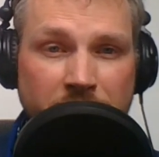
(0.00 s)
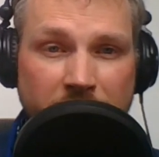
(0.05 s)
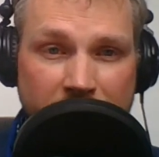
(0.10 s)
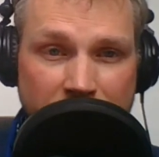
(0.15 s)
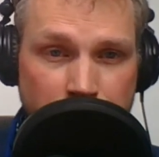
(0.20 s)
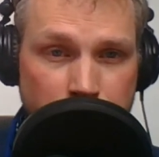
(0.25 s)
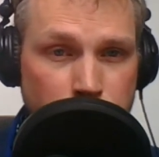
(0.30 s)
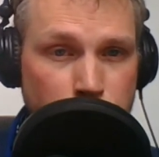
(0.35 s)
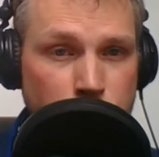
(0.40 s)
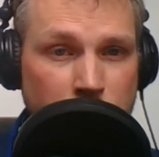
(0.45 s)

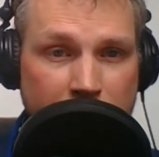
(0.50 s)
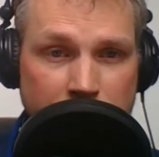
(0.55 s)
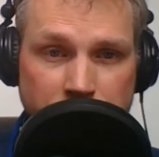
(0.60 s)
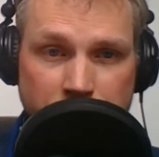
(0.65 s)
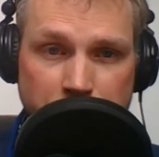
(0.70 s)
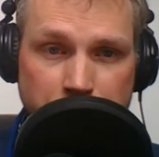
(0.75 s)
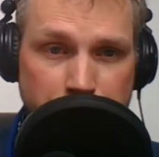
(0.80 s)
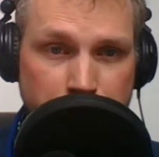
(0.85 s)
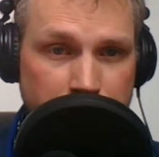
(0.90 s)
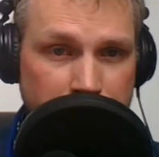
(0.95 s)
It
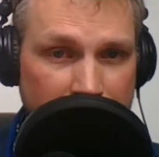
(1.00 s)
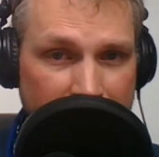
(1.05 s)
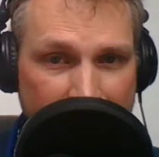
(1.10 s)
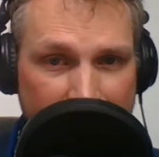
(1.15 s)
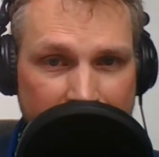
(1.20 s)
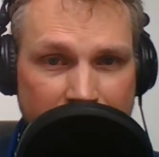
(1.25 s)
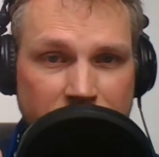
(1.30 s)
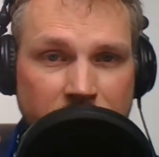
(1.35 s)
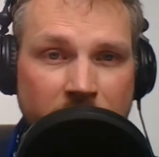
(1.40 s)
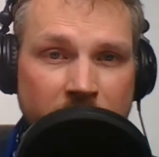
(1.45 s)
surrounds and
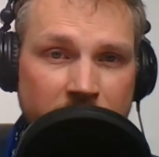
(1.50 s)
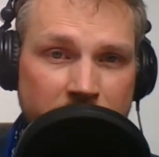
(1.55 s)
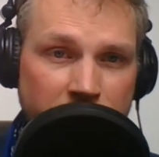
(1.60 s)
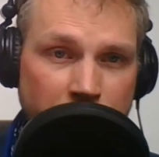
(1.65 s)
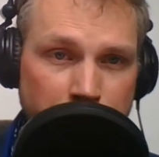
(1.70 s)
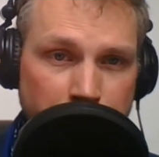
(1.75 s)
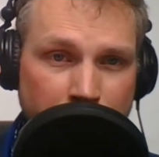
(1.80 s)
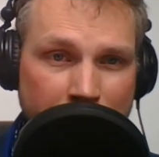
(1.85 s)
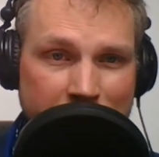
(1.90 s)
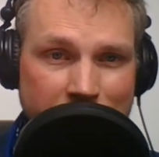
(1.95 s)
protects
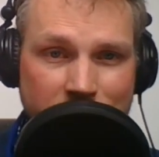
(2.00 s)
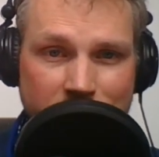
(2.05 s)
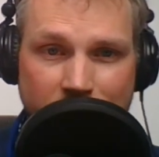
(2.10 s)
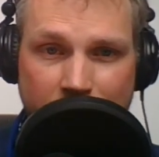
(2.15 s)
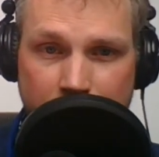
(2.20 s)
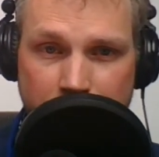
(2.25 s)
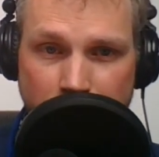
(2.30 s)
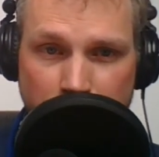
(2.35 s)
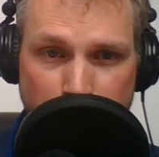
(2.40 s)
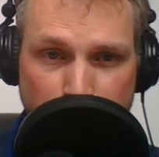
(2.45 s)
your
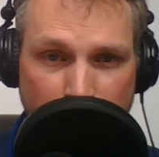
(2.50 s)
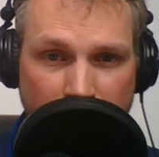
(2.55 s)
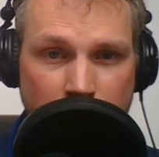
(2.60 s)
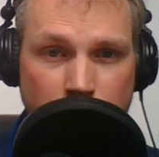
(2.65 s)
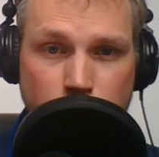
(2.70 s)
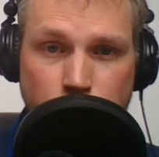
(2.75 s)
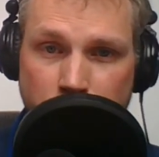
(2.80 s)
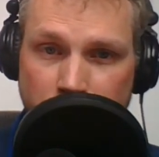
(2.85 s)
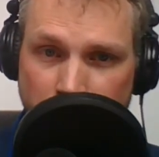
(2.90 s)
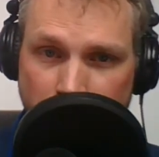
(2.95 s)
brainstem, your
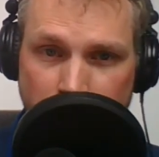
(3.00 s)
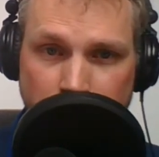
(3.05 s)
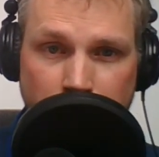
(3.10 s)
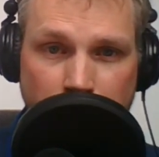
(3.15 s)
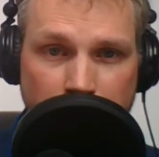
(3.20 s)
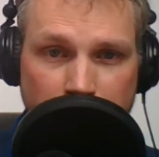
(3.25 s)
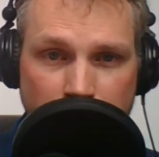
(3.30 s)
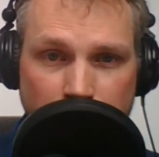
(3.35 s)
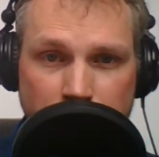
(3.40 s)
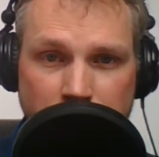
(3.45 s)
spinal cord, and your
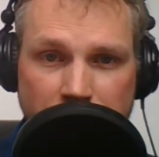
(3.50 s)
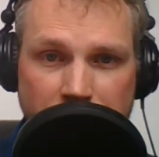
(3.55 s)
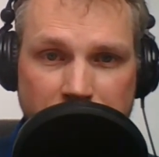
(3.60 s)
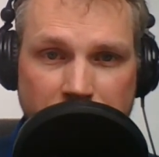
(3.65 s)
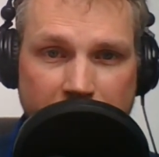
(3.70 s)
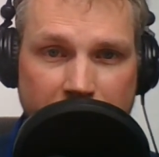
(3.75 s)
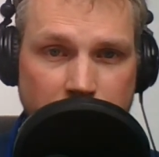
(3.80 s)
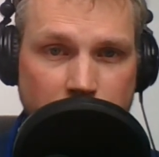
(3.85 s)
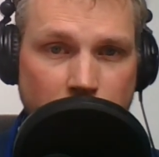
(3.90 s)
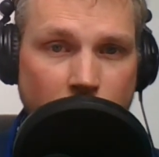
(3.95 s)
nerve roots as
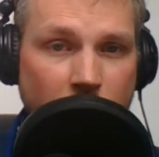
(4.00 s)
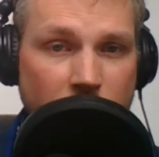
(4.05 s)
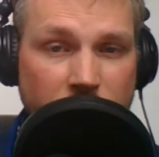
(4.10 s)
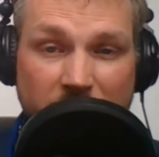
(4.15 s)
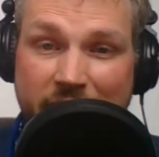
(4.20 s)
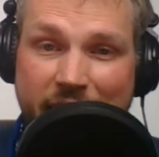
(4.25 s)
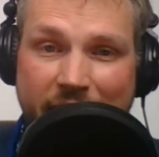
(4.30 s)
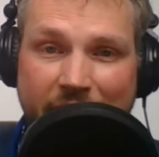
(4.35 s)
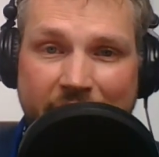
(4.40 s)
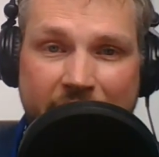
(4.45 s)
they exit off.
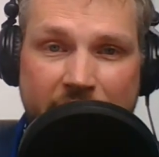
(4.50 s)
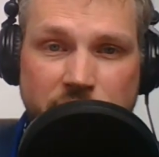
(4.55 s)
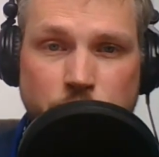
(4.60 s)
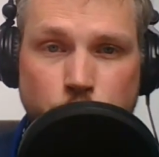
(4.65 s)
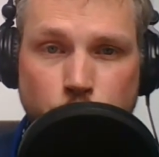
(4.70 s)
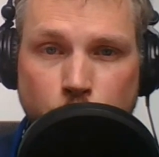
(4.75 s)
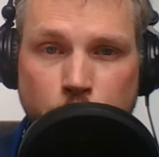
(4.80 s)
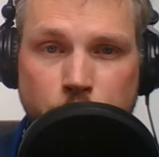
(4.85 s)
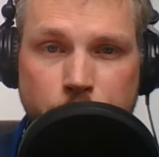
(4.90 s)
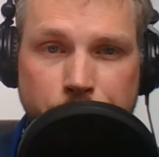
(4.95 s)
It has
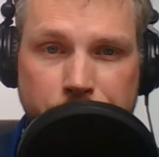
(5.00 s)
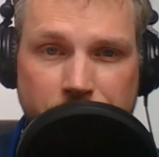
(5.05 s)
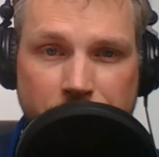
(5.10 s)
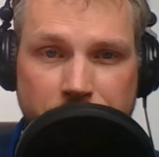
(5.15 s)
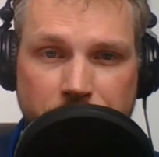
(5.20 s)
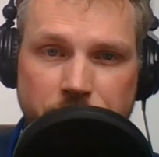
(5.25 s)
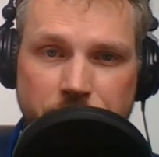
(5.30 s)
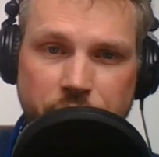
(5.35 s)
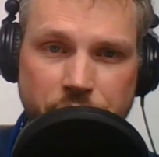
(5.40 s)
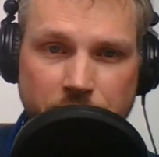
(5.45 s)
a normal
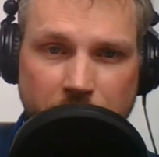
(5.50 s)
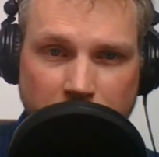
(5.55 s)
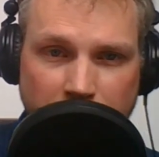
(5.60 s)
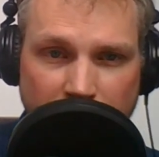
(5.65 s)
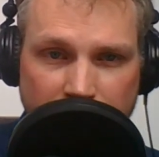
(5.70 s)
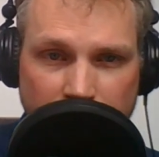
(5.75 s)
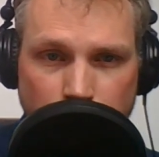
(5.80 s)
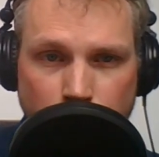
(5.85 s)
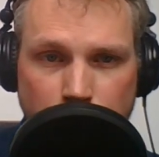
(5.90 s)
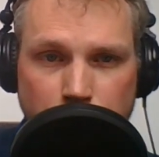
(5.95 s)
position, just like
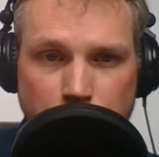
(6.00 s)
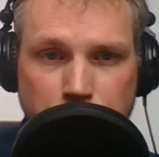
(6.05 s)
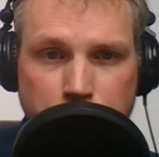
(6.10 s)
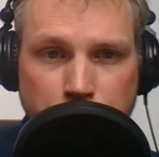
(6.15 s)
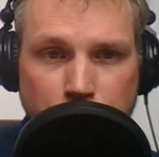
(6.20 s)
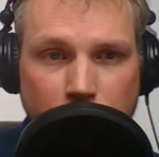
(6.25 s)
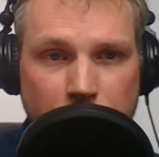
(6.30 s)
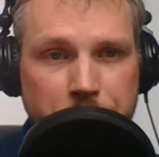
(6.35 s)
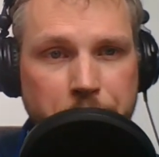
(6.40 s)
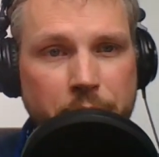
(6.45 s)
you have a normal
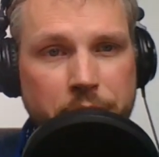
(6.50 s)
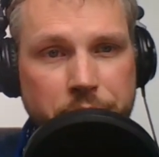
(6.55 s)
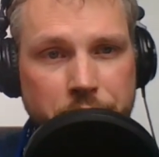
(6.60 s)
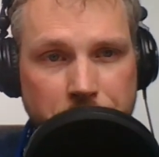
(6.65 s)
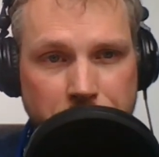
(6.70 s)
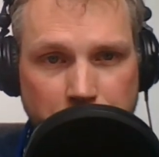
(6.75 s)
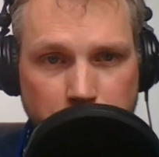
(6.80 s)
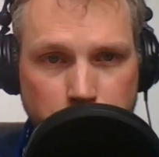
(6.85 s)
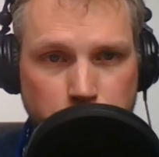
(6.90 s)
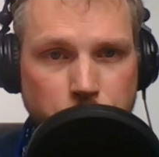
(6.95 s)
blood
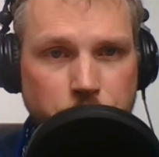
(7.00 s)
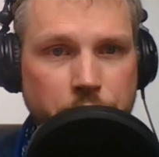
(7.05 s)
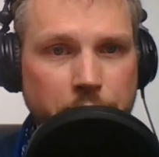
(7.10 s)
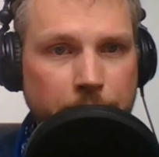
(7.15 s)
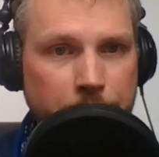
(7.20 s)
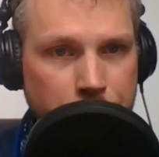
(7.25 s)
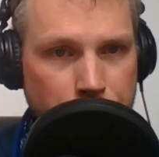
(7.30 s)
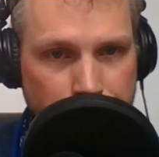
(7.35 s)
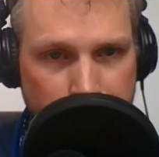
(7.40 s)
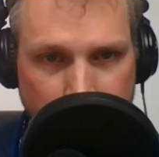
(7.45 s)
pressure, normal
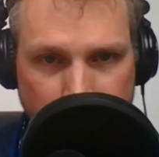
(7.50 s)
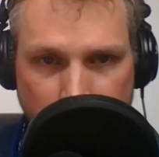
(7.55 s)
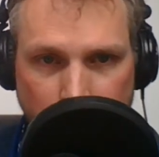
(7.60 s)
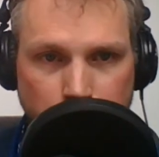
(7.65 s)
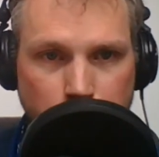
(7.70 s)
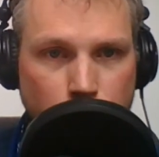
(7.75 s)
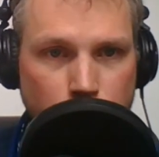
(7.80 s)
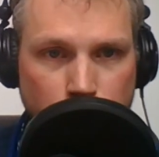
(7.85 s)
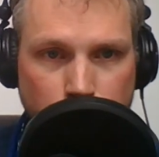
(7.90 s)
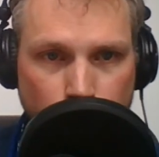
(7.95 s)
temperature,
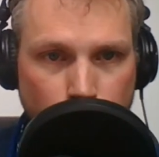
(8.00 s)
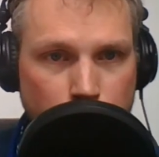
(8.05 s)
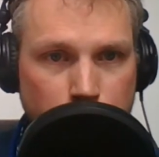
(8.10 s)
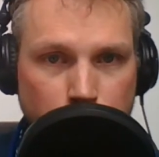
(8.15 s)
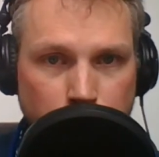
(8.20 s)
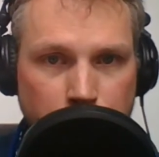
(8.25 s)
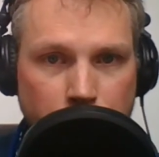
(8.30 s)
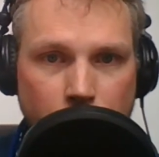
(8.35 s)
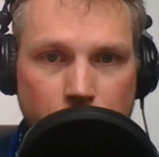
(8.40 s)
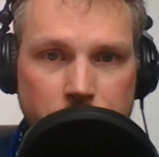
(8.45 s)

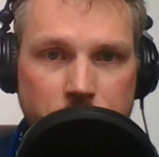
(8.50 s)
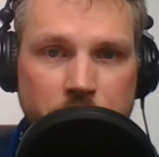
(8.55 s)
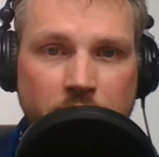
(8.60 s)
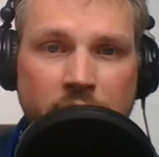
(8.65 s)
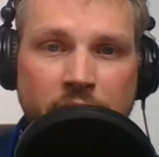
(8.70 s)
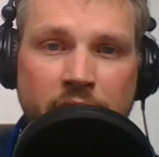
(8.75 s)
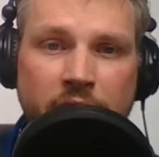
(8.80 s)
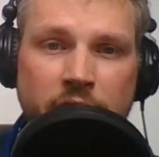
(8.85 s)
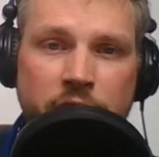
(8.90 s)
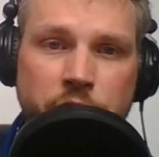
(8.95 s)
normal pulse.
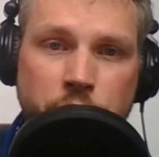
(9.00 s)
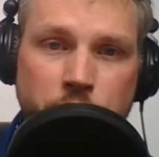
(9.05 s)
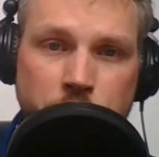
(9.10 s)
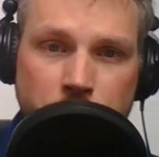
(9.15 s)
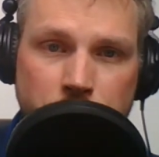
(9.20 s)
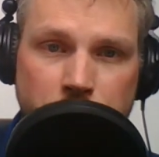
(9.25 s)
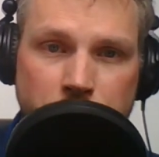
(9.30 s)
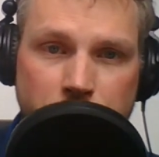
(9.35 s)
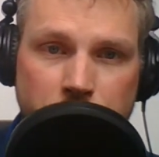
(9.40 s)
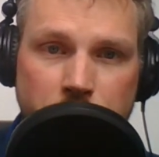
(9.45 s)

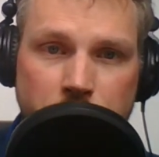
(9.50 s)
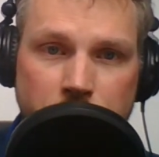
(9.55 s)
Your